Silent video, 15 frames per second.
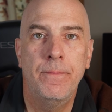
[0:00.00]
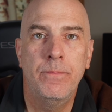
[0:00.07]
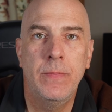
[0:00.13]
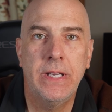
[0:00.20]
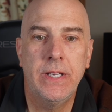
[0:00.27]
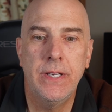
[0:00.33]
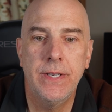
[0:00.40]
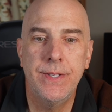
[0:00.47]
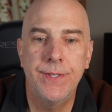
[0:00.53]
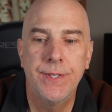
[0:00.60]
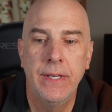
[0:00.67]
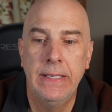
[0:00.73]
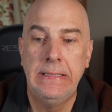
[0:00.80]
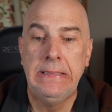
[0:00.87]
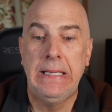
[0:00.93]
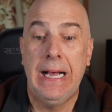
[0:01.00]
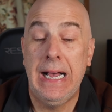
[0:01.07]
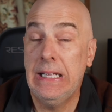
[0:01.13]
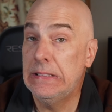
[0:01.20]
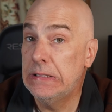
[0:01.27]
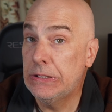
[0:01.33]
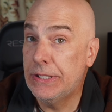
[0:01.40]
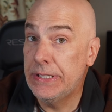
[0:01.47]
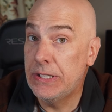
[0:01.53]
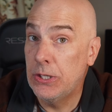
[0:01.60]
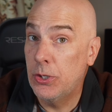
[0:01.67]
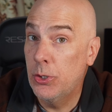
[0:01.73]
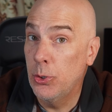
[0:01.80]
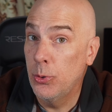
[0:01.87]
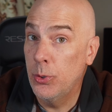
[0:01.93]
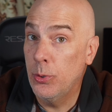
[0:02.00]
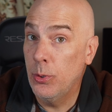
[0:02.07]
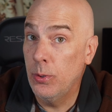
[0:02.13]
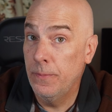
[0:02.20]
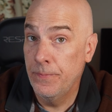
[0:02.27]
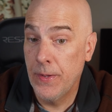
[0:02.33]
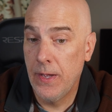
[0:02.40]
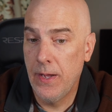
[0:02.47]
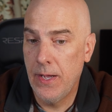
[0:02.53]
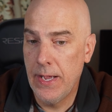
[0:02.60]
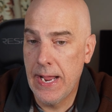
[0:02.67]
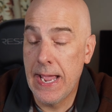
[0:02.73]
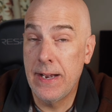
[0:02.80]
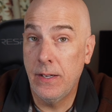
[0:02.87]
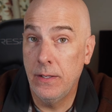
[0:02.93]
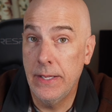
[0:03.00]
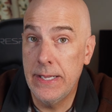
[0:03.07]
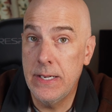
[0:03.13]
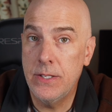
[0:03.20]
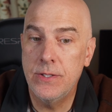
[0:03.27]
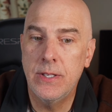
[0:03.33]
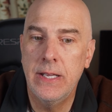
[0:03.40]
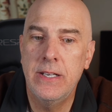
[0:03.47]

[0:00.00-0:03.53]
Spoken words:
because I look at the Google analytics,